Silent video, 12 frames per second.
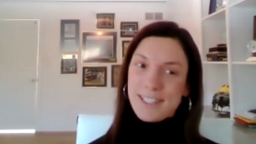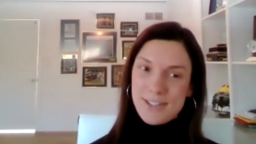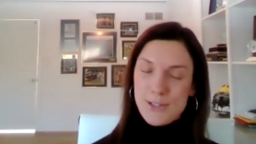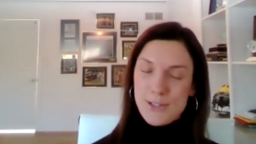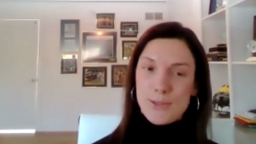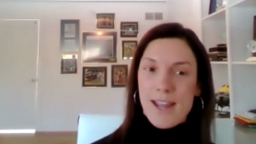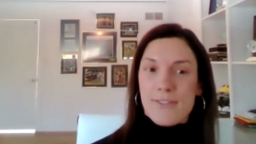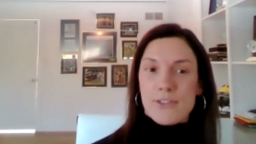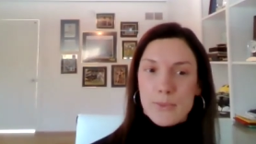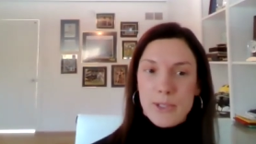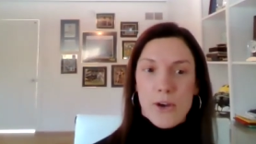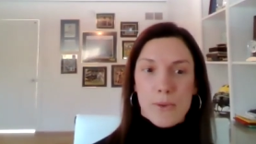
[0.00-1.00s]
soon after
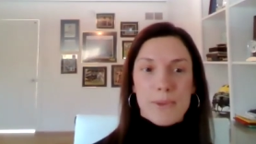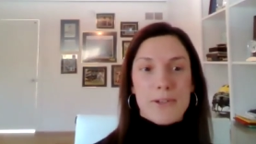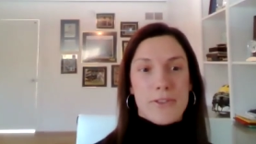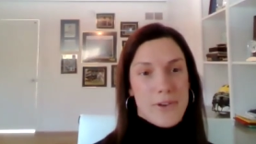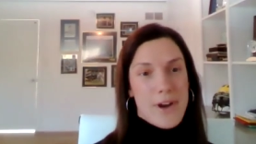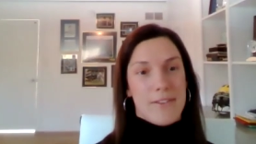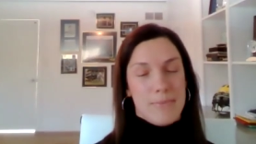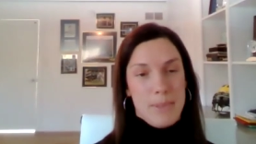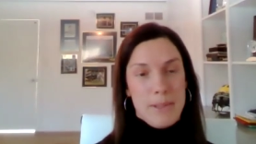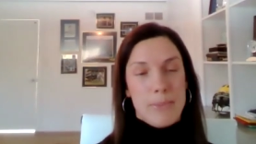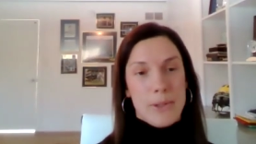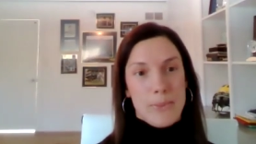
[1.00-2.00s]
we opened Thrive,
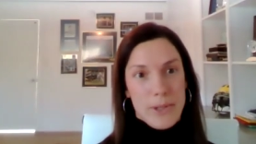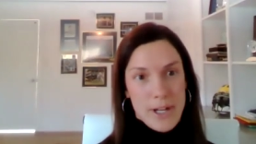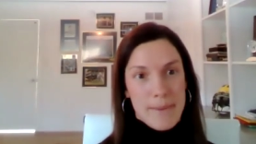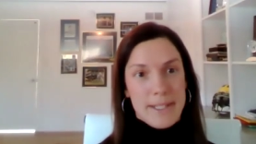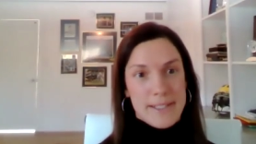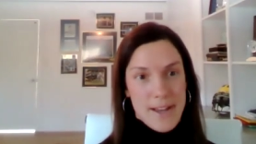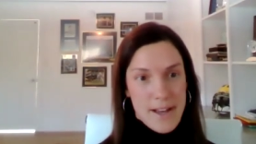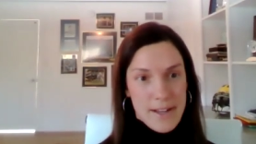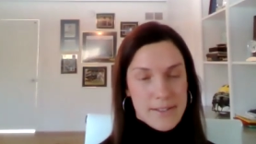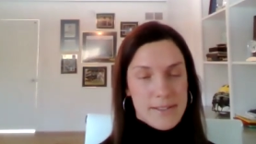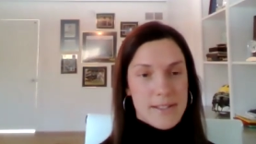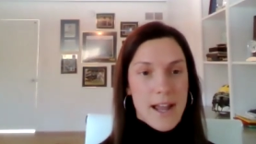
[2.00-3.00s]
people were coming to
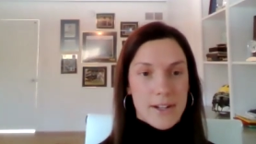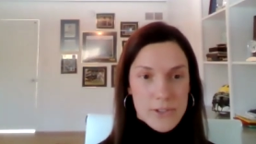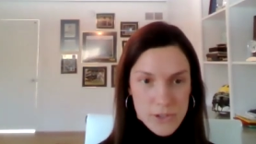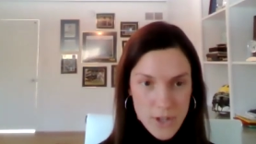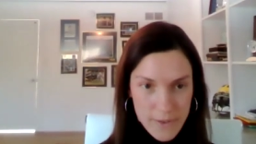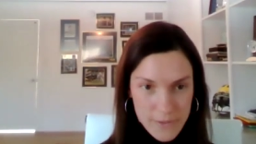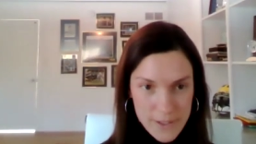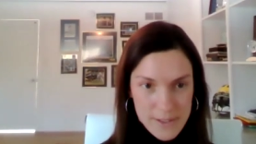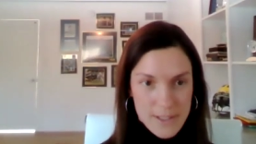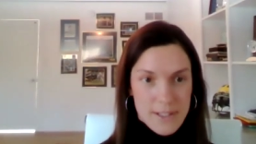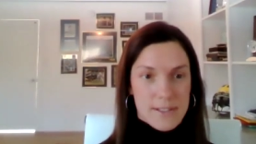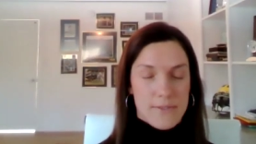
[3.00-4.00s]
us, doctors'
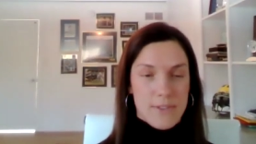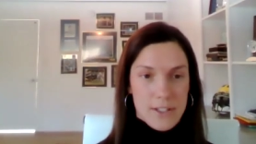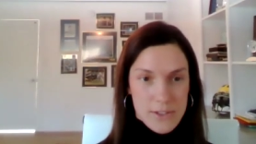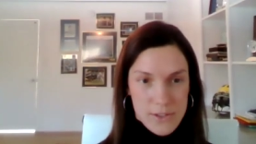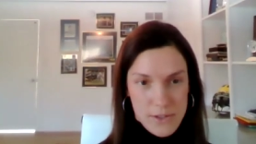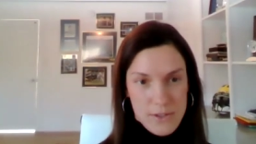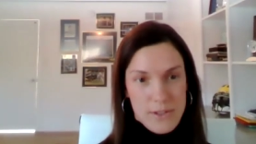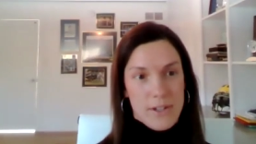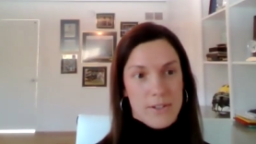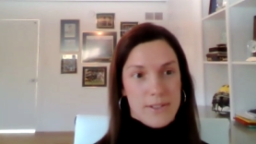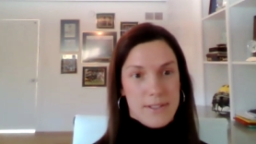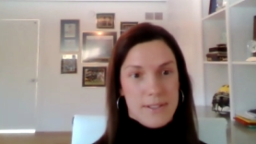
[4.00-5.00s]
offices, fitness
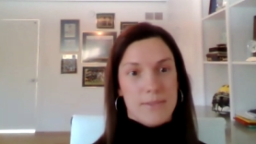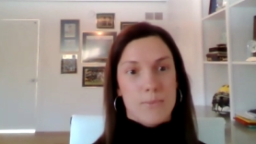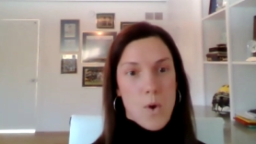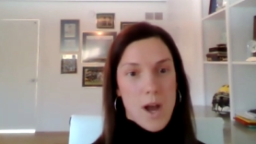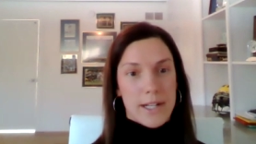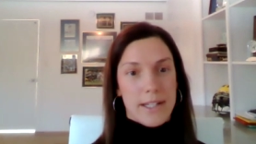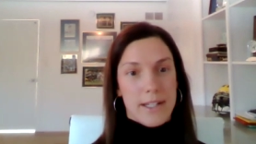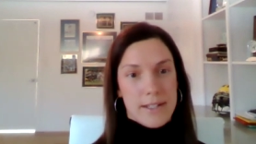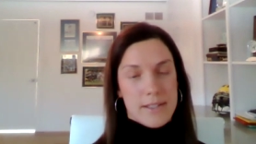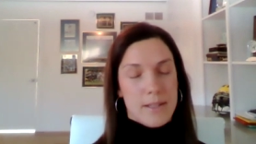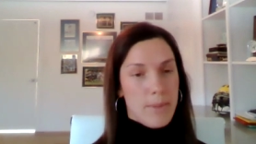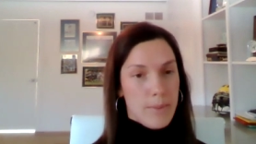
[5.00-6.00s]
studios, wanting
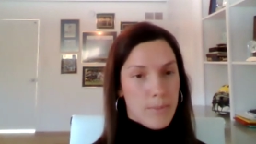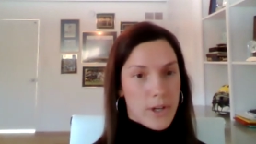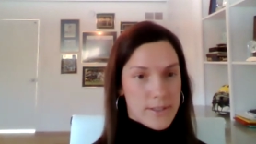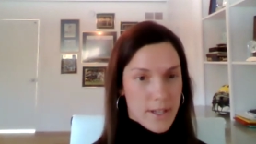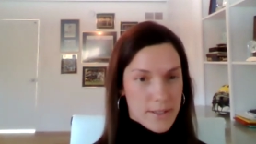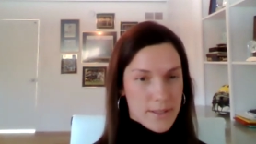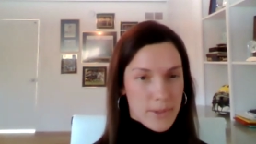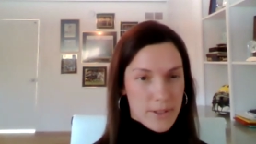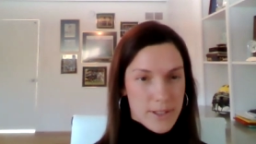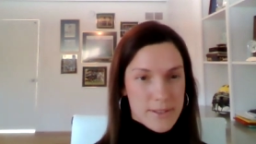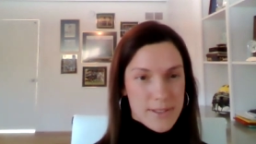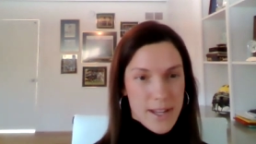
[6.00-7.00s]
it to be more accessible
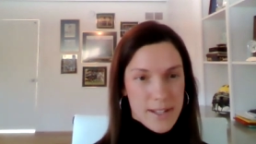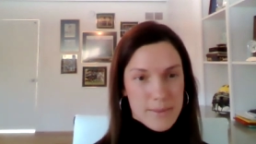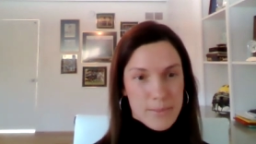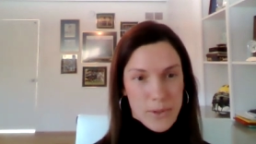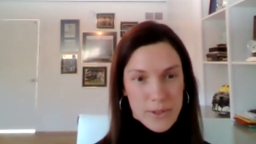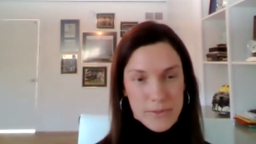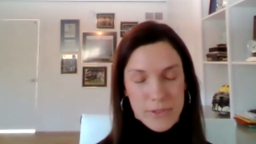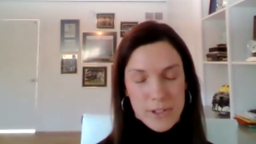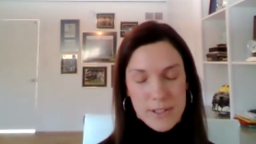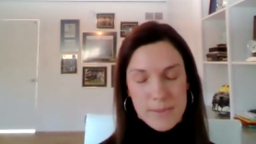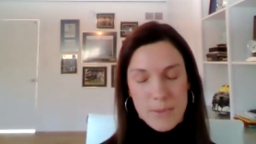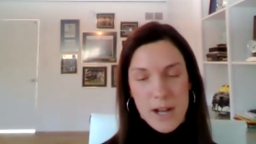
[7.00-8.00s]
because that's important for
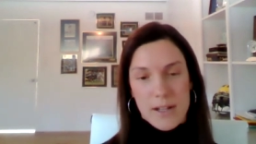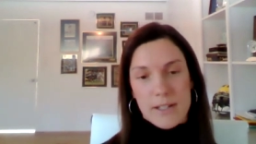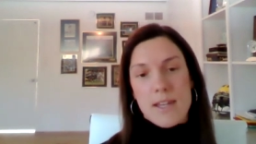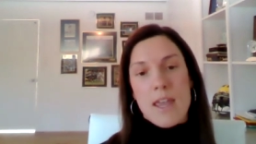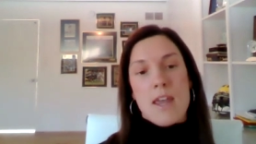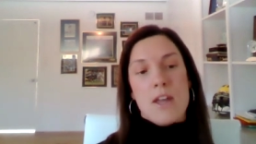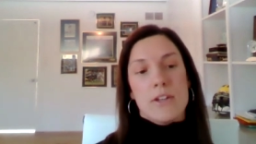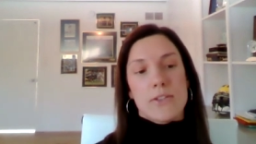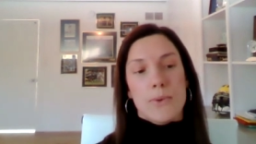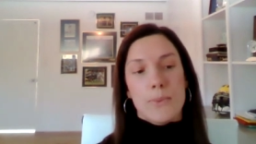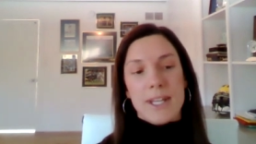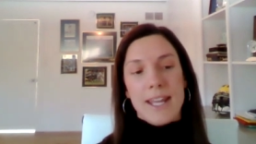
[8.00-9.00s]
this product. Mm-hmm.
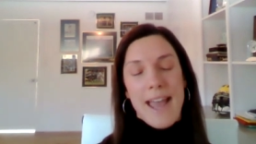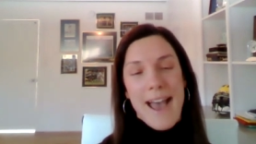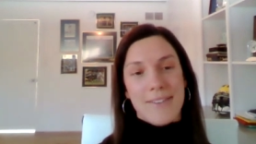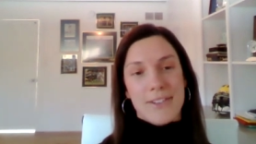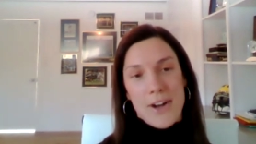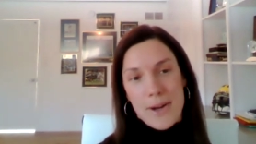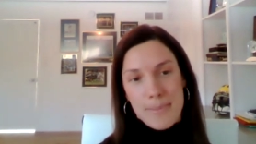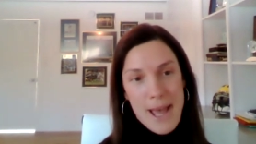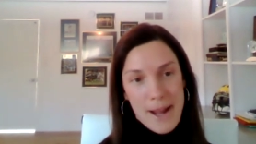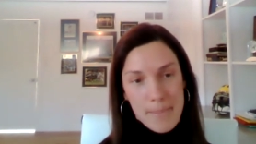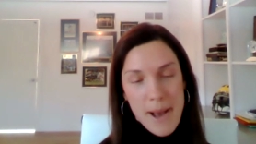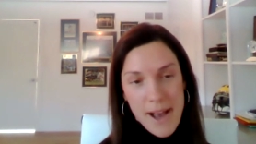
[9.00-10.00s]
So we have in our
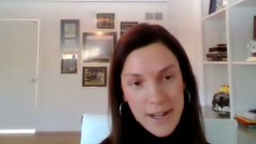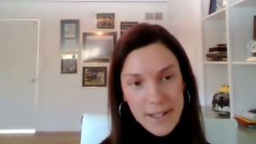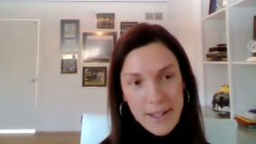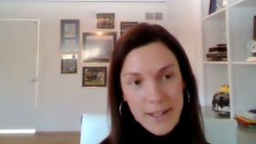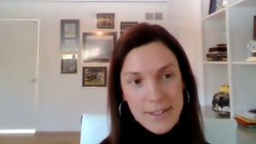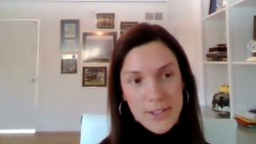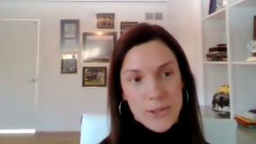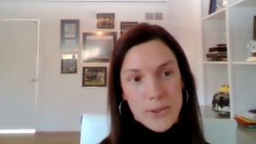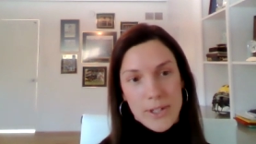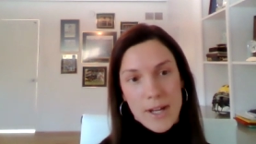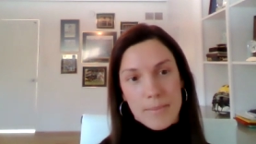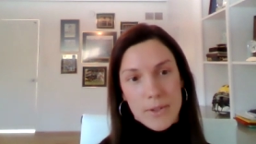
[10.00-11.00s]
back pocket, you know,
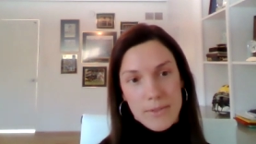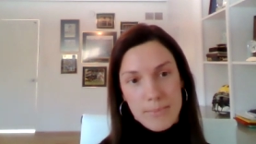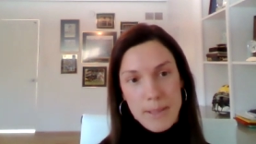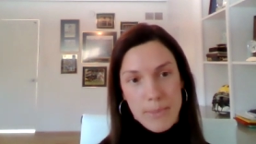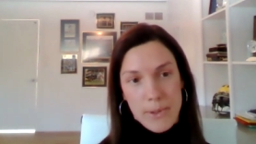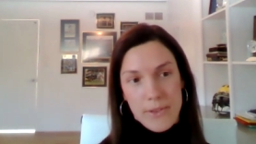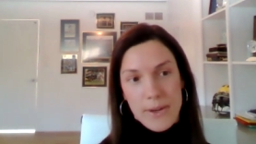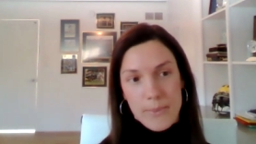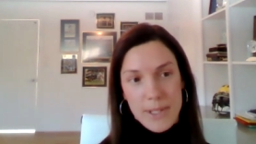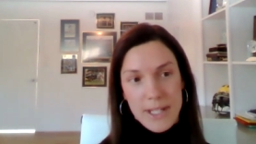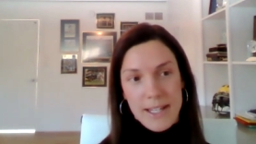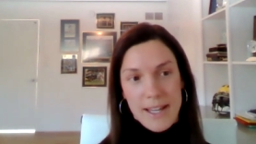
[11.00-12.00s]
a number of people that
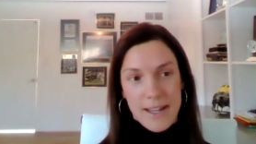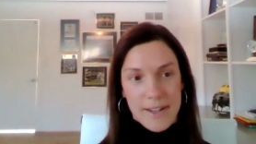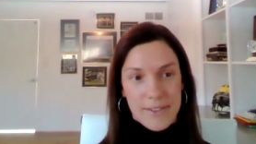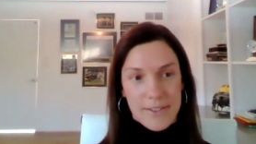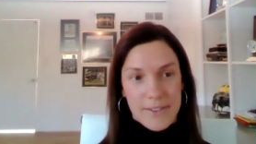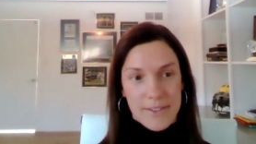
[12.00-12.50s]
we have